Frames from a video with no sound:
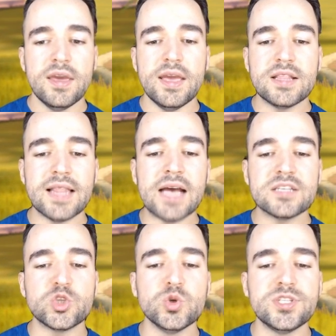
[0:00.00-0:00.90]
It
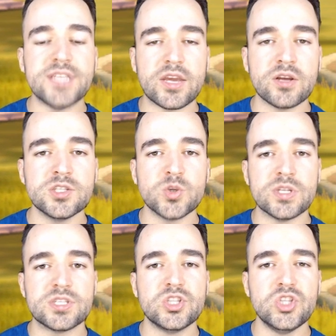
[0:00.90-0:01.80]
lasts 2 seconds, so
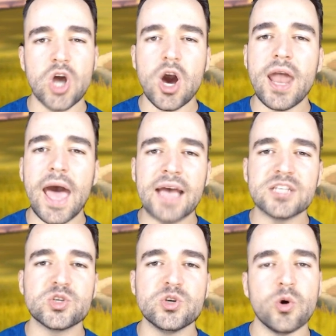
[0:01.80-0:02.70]
it's not
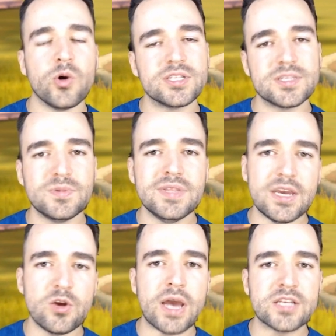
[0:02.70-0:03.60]
as good, or it's
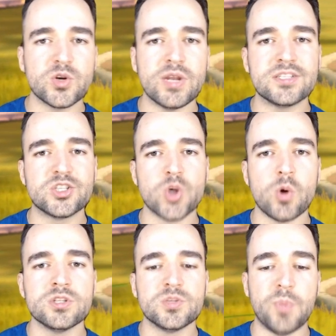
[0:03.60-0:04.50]
near as good as
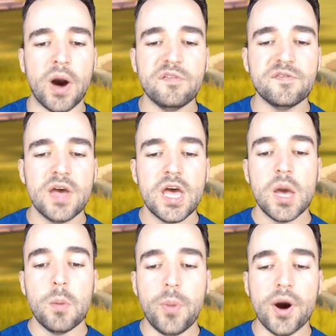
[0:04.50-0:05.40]
Joan's buff,
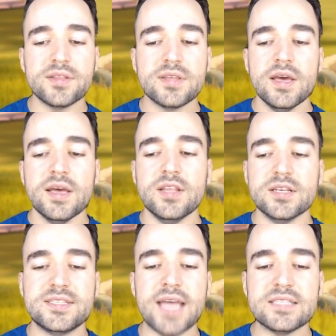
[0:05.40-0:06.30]
but the
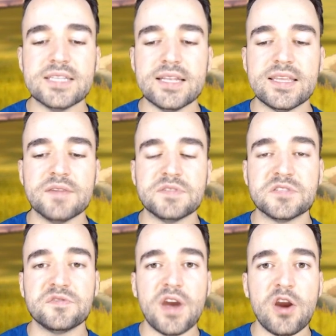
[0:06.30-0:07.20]
stats that it gives is
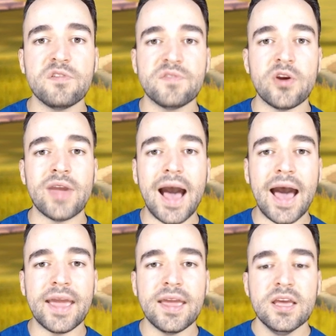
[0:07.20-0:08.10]
very
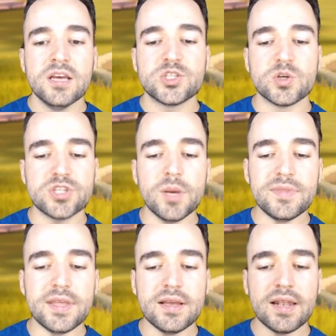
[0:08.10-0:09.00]
high. So
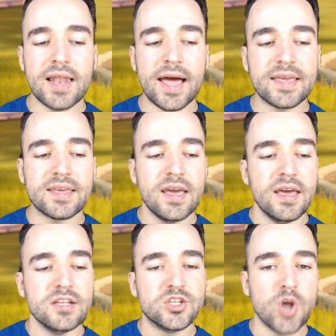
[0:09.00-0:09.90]
something like
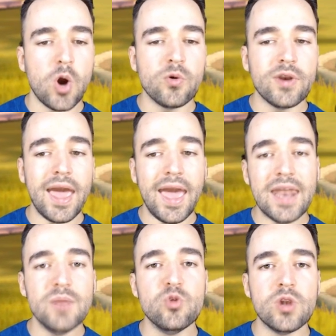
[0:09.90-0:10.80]
Joan
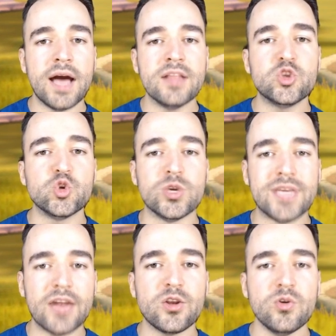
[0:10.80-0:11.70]
and Mulan
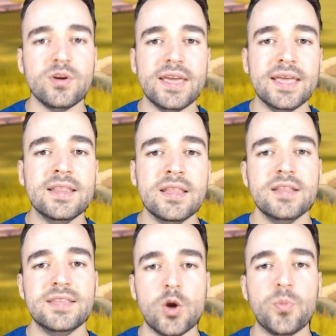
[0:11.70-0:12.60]
together in
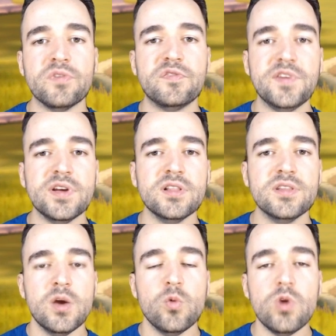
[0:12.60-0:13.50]
the open field
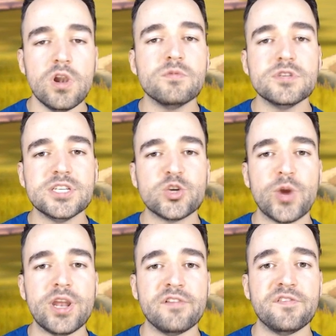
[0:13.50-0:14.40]
will obviously
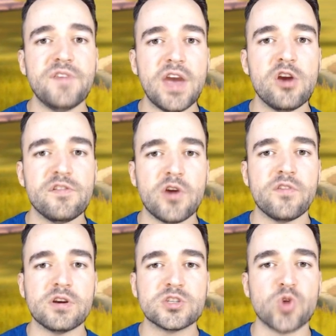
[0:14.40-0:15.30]
create a
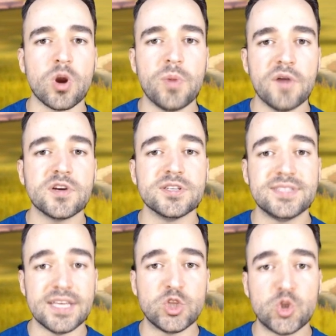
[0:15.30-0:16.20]
very strong buff because
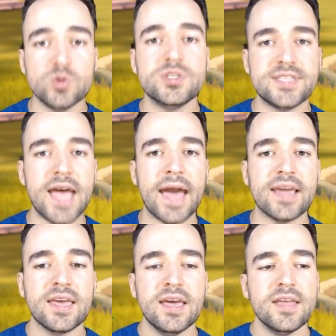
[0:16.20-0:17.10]
they do
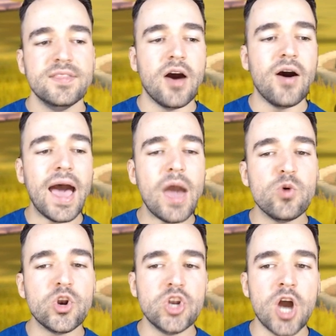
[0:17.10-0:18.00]
stack. Now, I
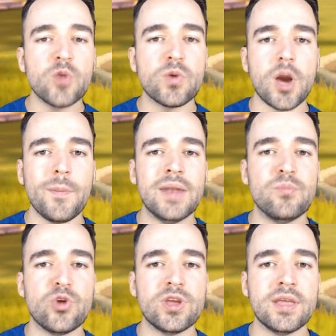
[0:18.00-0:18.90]
would not recommend
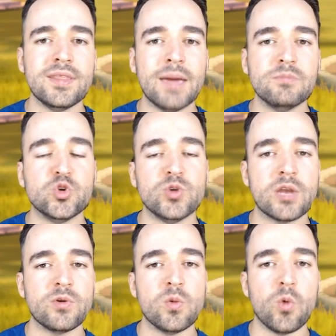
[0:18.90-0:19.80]
bringing them
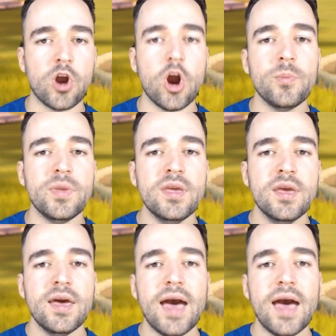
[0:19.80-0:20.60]
together in one army.